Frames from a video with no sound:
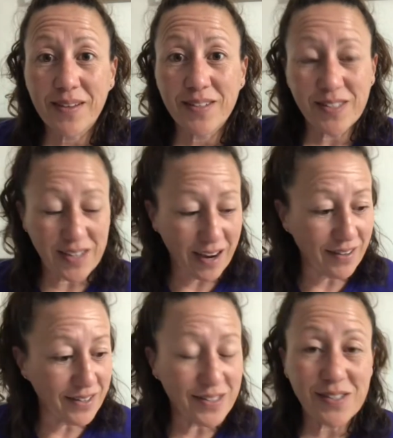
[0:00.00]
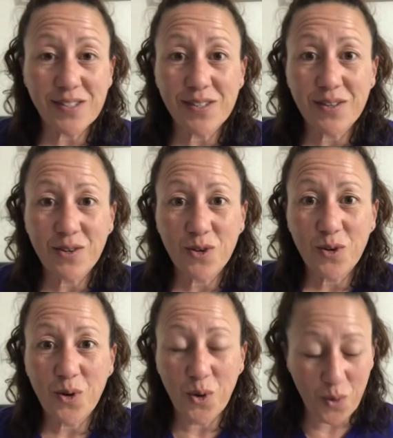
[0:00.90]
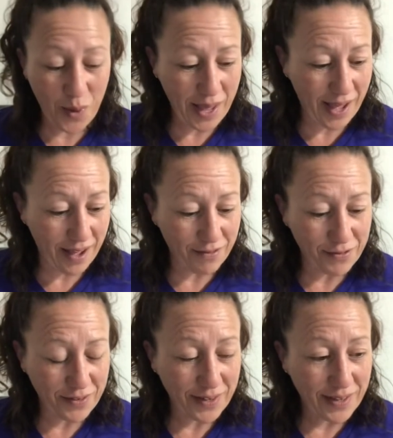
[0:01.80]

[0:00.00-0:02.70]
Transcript: stylists who have